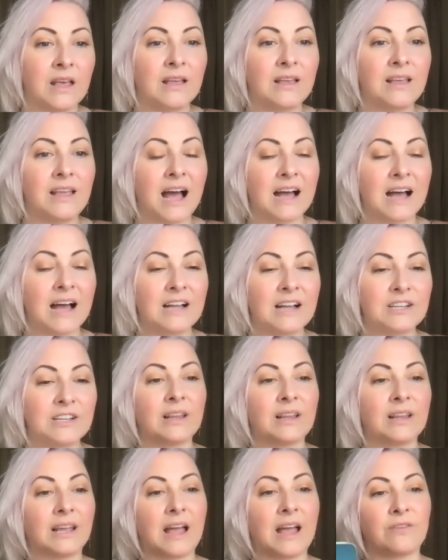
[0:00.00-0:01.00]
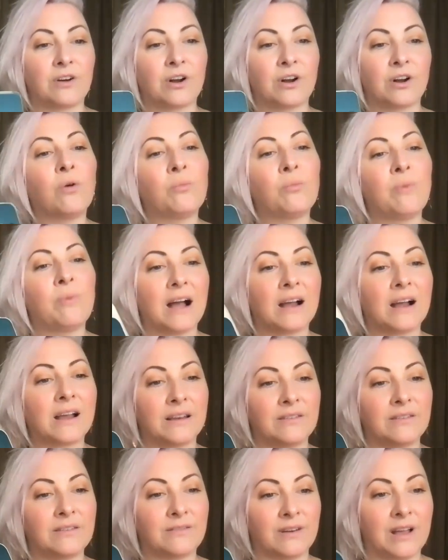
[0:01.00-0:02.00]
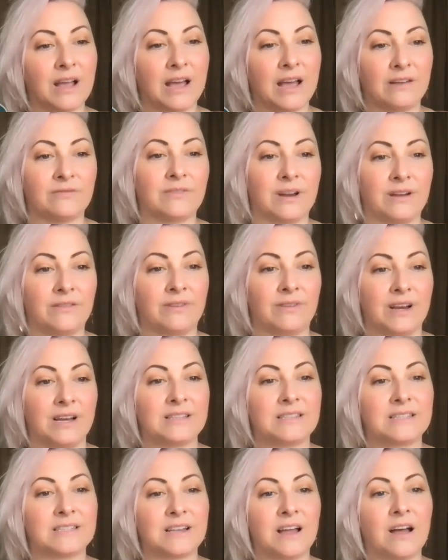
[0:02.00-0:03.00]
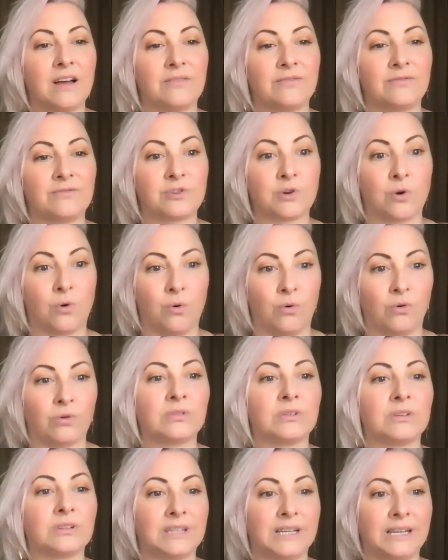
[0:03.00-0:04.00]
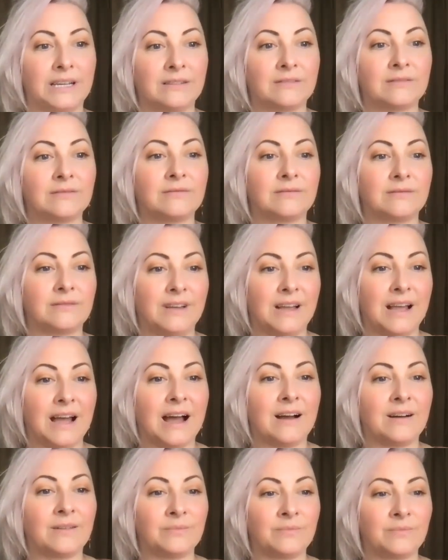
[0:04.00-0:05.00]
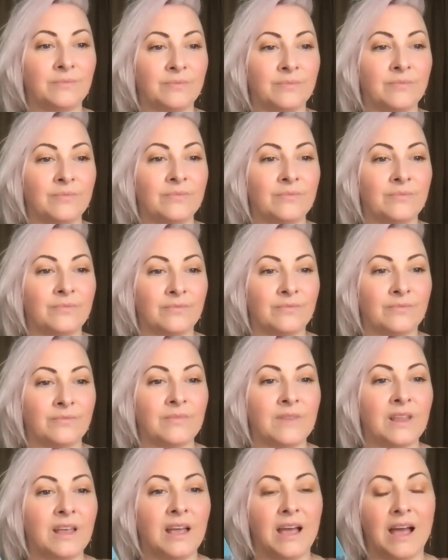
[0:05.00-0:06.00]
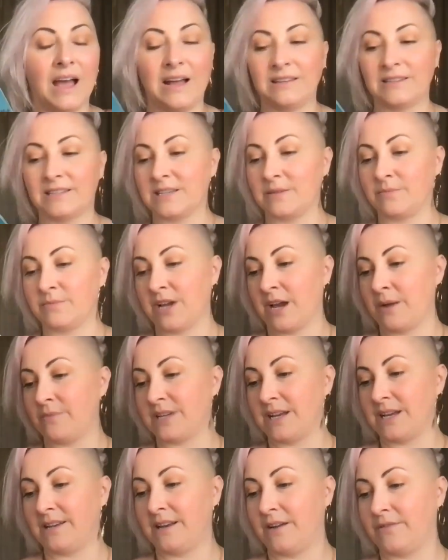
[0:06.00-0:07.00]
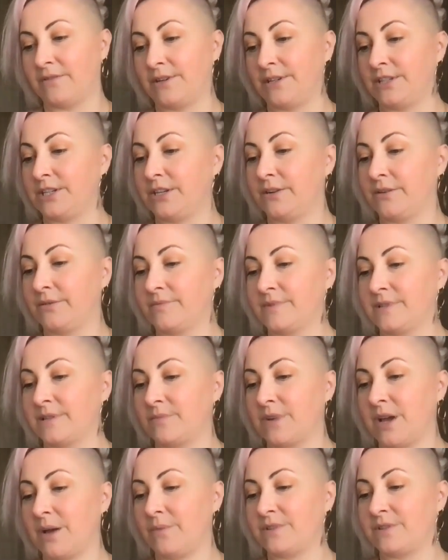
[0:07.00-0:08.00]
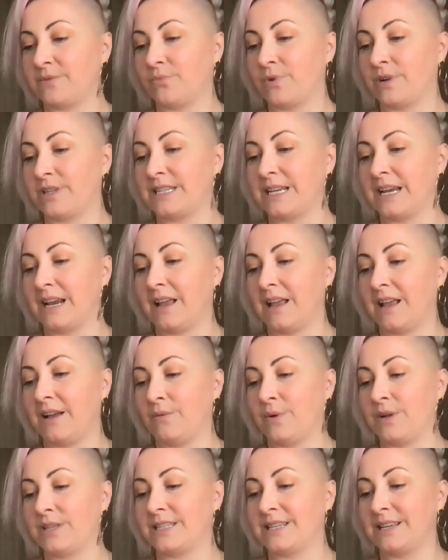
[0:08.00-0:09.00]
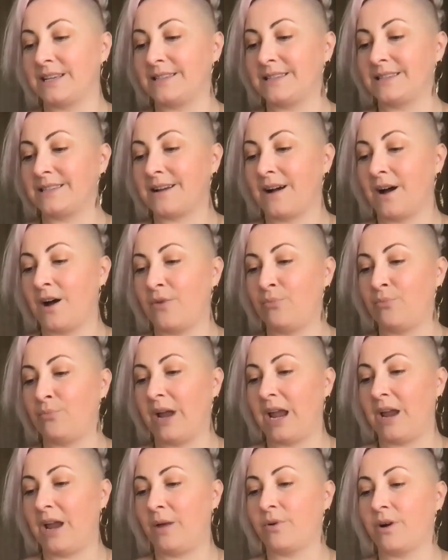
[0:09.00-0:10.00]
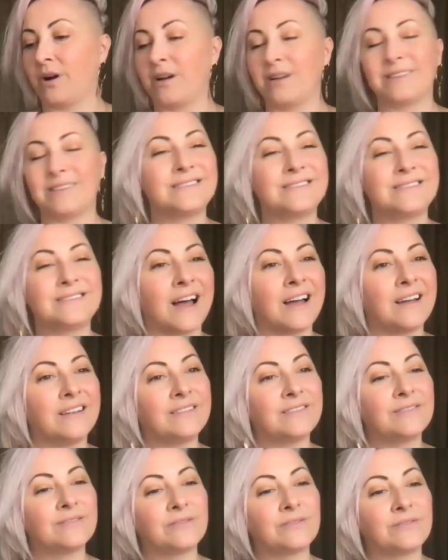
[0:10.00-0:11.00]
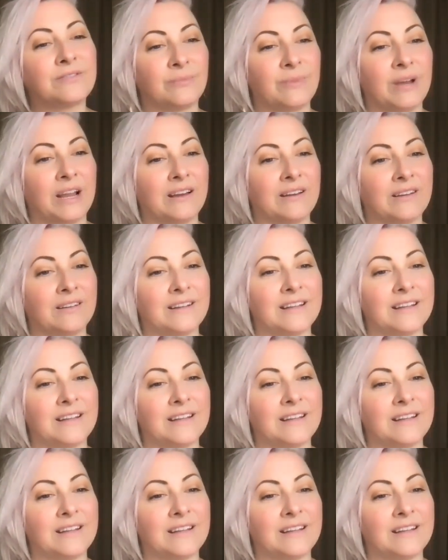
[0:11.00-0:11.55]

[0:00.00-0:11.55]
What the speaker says: Yeah, do I like ever go back and reread stuff? Totally. Yeah. And sometimes I never do. Sometimes once it's on paper, it's done for me.